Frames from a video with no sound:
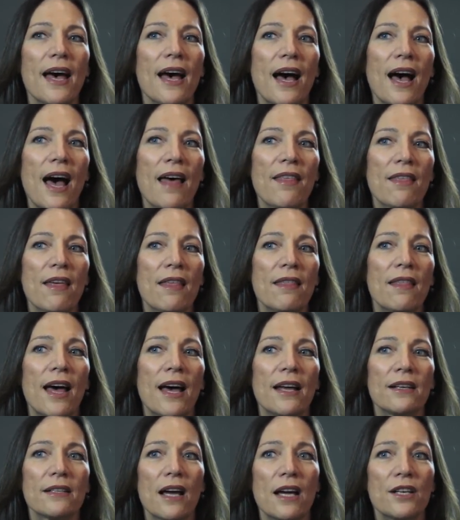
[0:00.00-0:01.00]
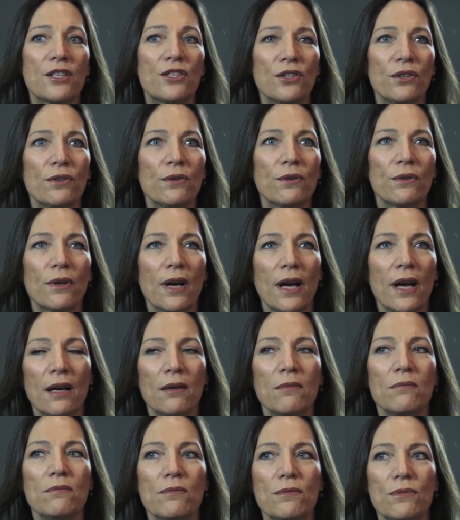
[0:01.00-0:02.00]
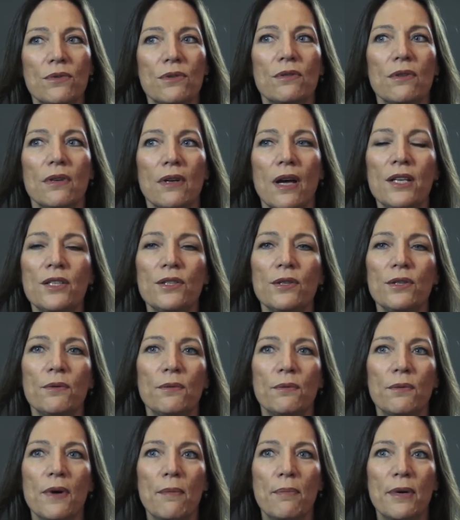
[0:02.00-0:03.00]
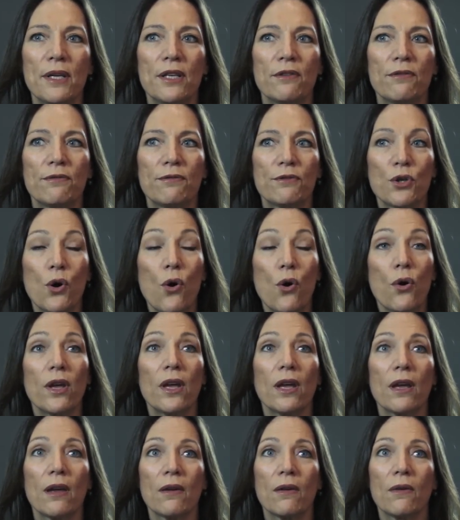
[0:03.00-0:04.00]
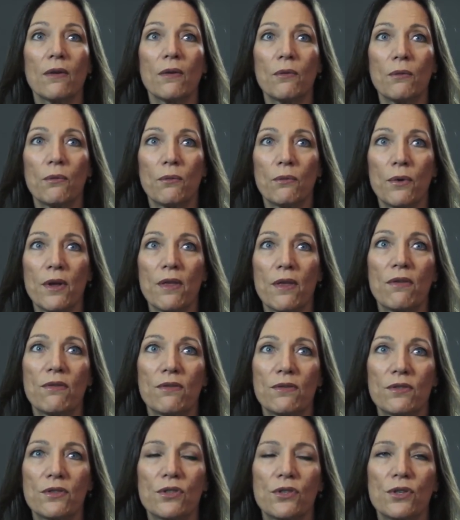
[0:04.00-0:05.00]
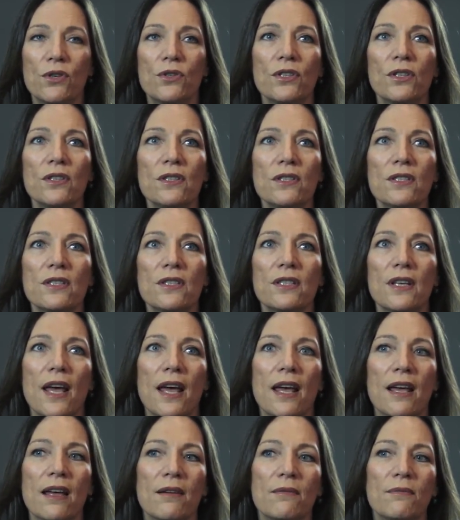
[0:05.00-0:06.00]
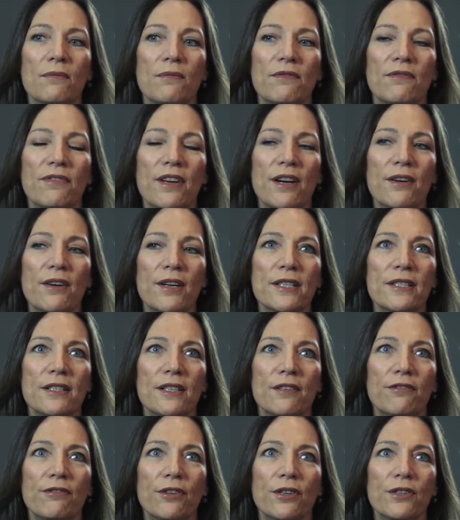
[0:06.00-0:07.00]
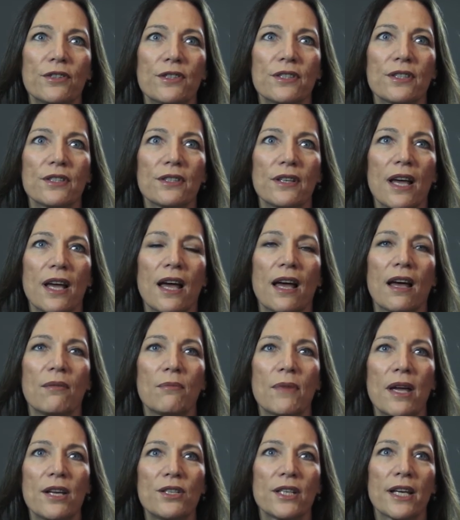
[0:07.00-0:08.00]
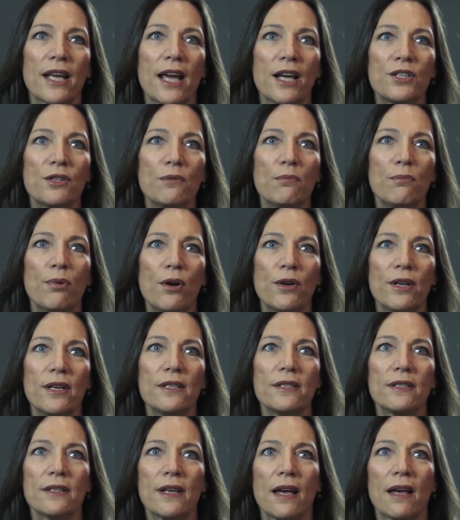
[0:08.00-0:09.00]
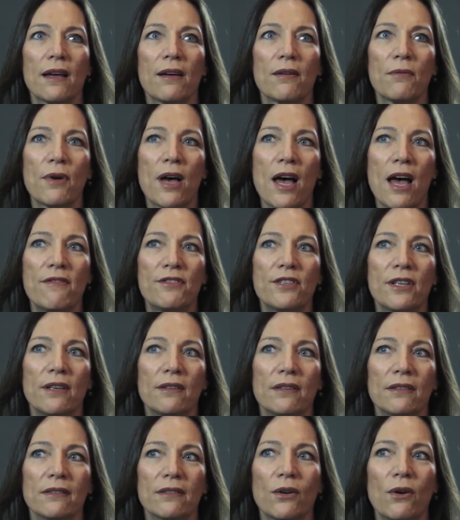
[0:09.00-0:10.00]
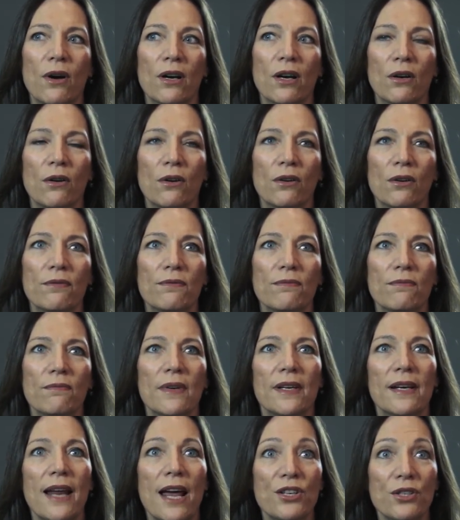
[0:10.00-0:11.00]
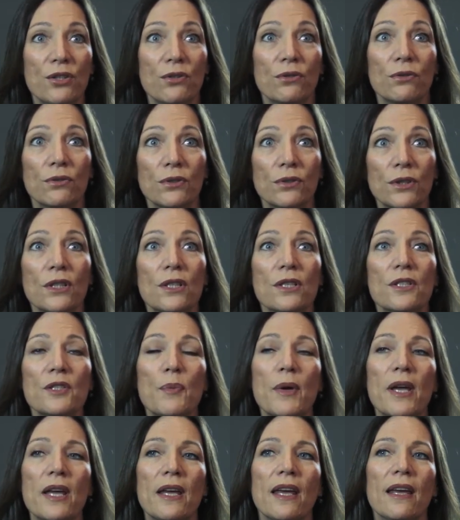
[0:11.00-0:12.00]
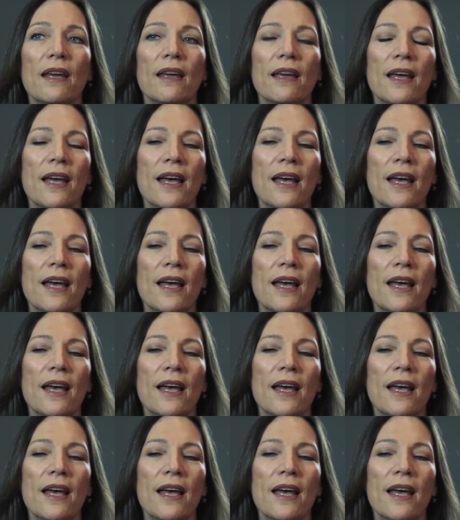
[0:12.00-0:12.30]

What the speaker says: Other than that, I do a bit of talking with students, various different education bodies. I have done quite a lot of national speaking.